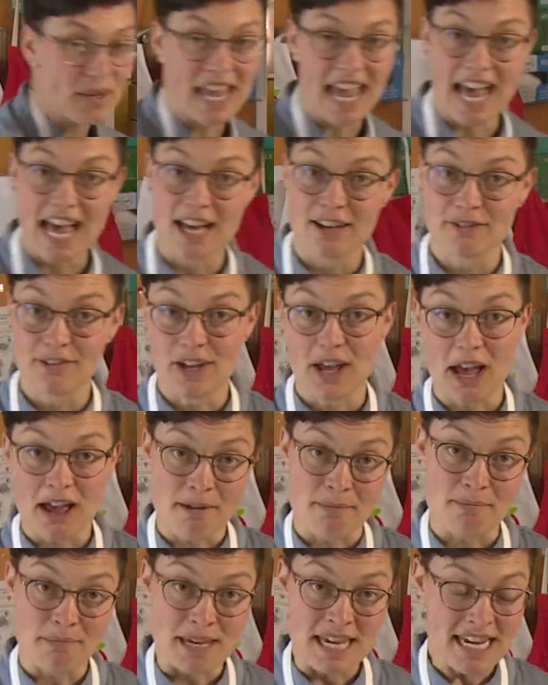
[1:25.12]
have
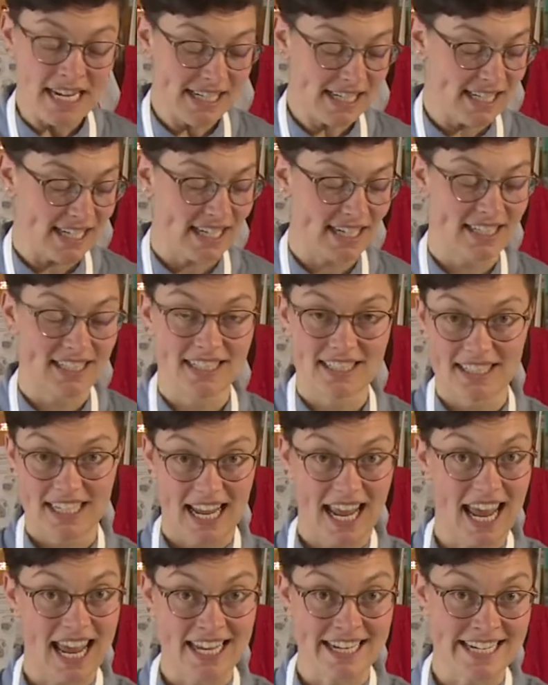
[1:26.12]
a beet
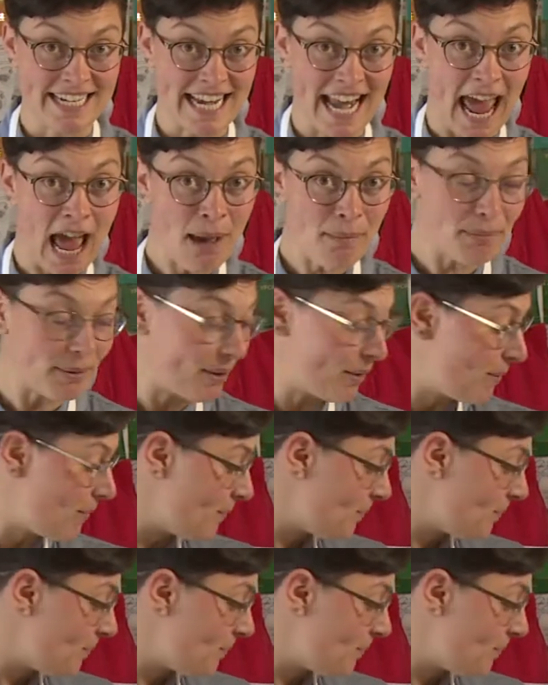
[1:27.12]
and an apple.